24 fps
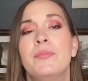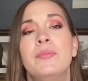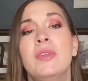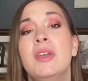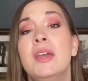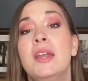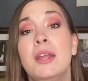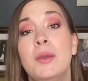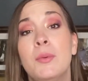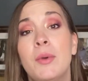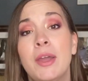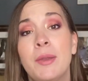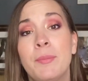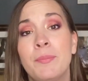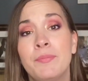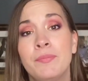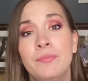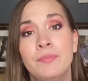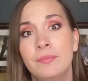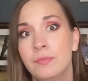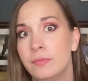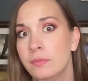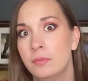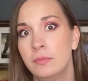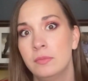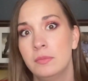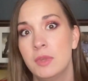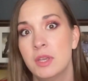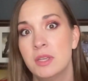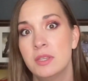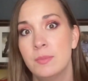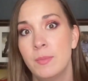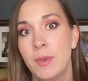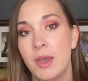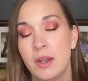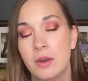Anyway,
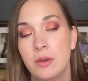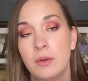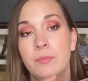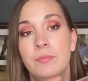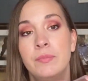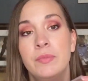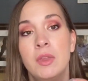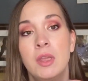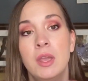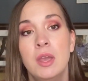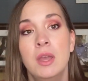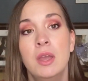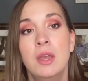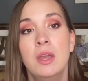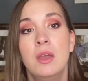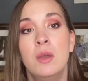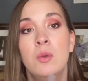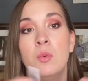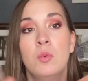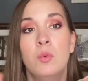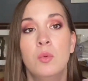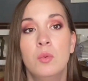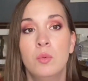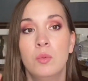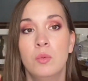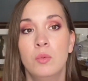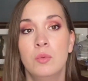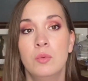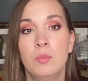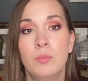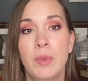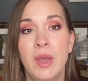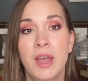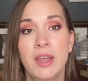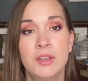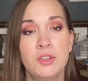doesn't matter.
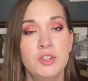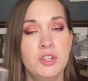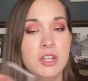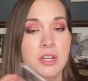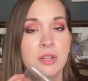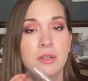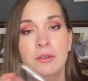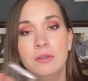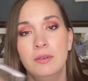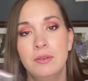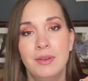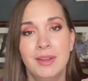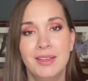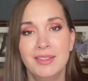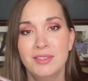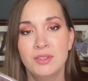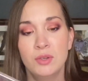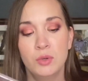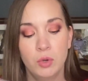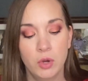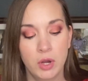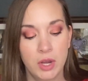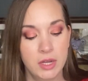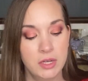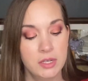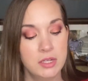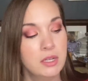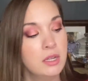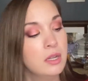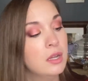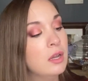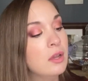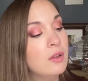Packaging, not so great.